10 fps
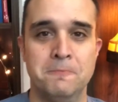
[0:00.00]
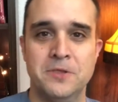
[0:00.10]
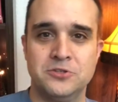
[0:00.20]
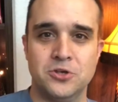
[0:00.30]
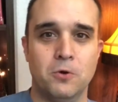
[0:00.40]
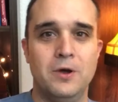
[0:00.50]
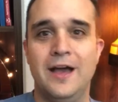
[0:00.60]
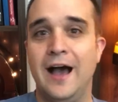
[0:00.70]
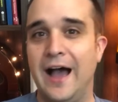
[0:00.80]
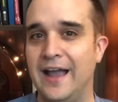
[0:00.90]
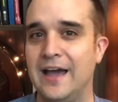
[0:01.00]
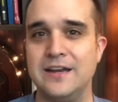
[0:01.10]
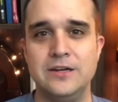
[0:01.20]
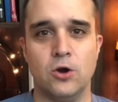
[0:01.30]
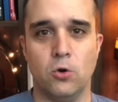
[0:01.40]
So I got
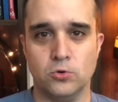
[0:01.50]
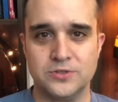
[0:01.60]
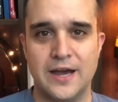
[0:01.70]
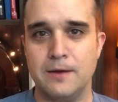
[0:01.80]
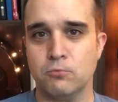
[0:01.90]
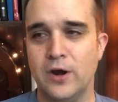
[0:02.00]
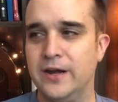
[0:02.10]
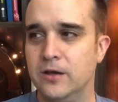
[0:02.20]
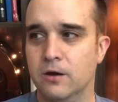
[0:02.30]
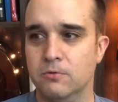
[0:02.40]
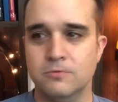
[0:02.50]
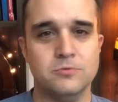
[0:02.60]
into old-time radio,